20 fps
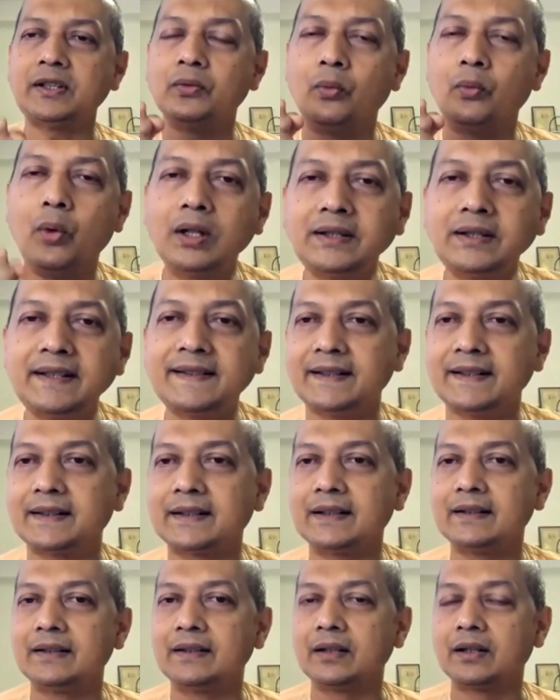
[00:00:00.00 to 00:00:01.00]
What is it?
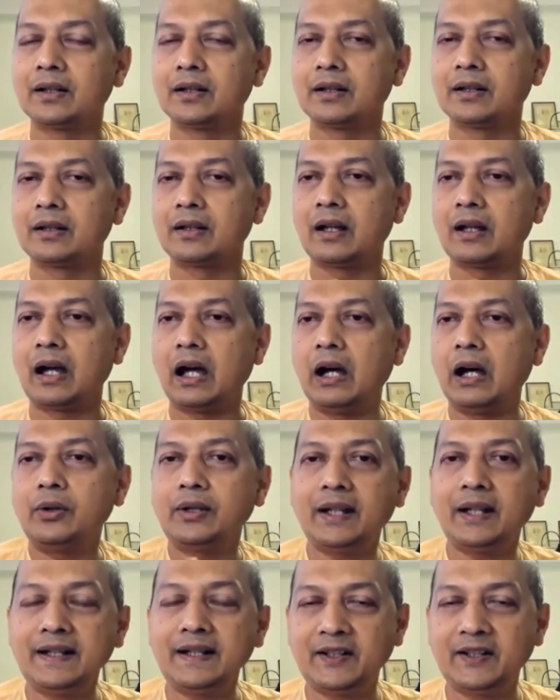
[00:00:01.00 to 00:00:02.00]
How
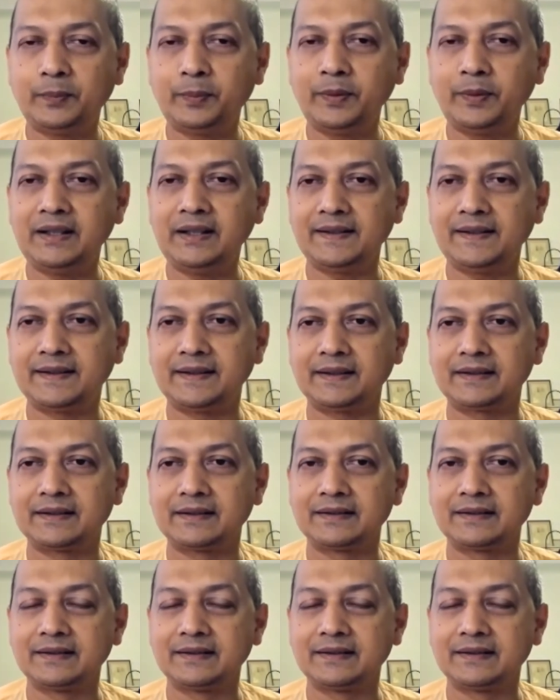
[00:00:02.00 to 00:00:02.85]
can I experience it?